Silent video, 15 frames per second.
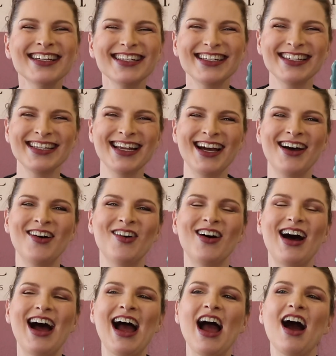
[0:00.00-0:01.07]

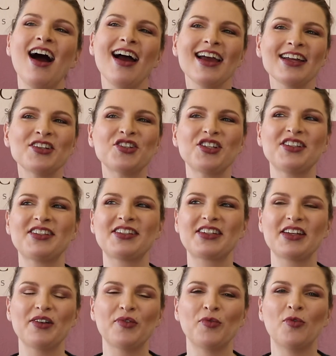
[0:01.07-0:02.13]
no, I
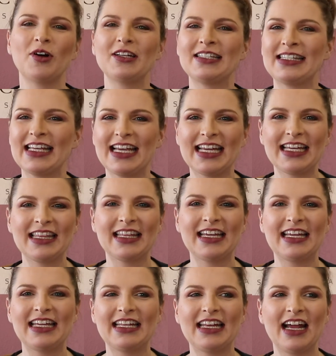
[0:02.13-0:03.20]
just want to say
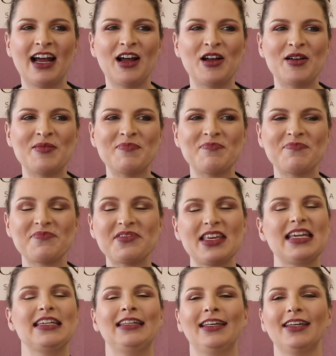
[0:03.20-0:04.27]
that
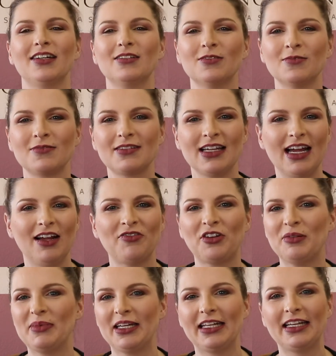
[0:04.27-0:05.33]
thank you to
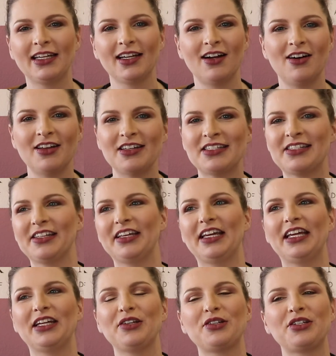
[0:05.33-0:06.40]
everybody,
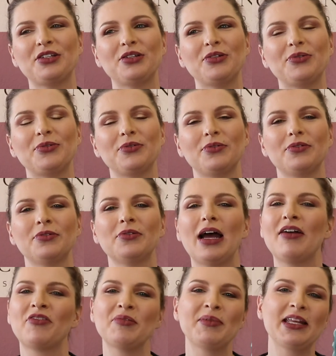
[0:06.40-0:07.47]
honestly, to
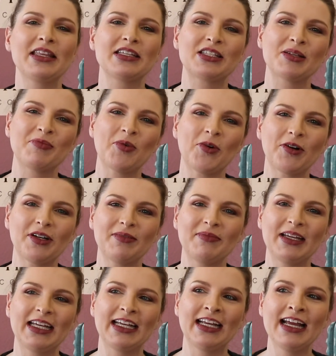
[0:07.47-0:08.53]
everybody that supported
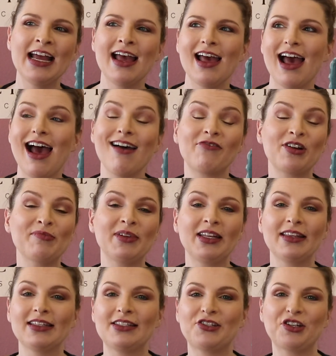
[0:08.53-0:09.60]
me,
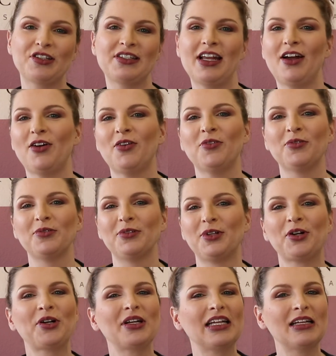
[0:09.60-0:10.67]
everybody that's just now
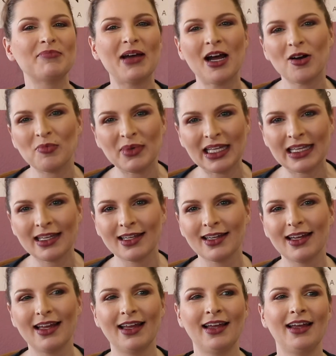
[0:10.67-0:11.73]
learning about
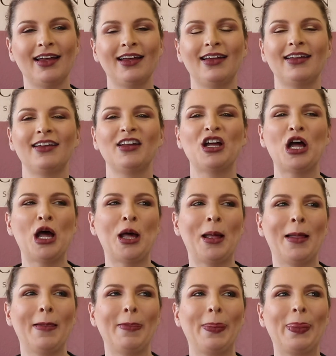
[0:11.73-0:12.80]
me,
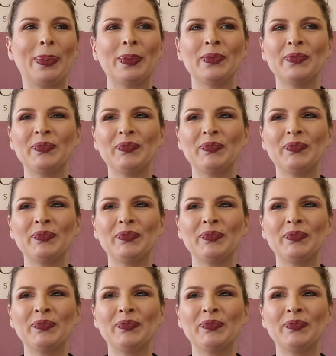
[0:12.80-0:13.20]
and